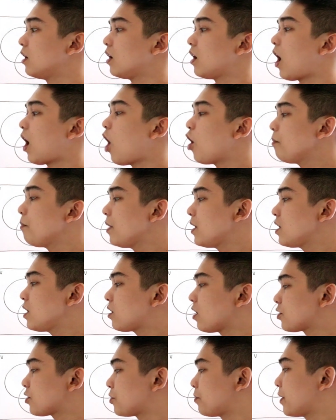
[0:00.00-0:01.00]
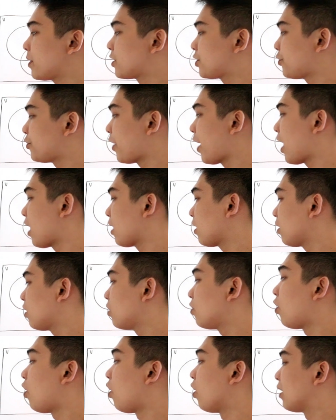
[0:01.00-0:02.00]
How many customers drank
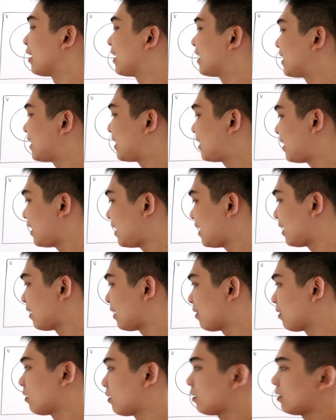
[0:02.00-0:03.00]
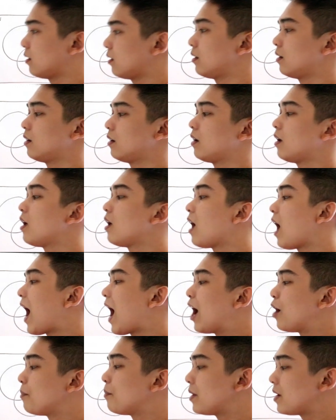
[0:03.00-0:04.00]
only tea?
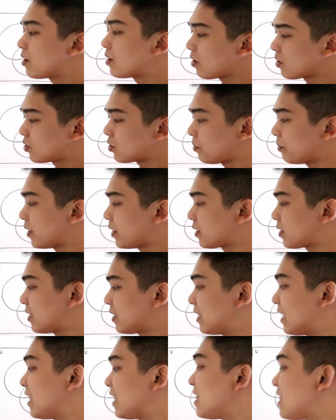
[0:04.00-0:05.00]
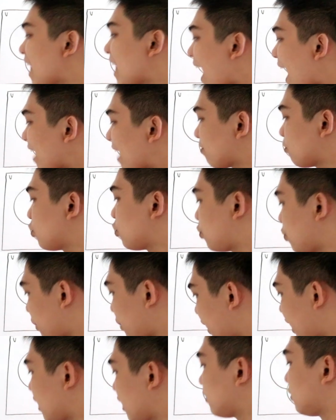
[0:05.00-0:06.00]
How many customers did not
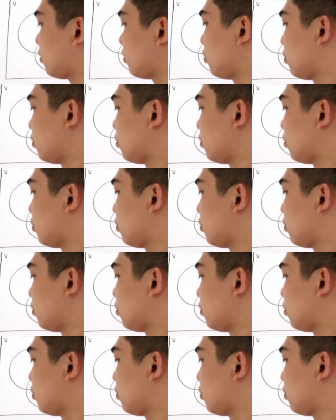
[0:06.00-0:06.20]
drink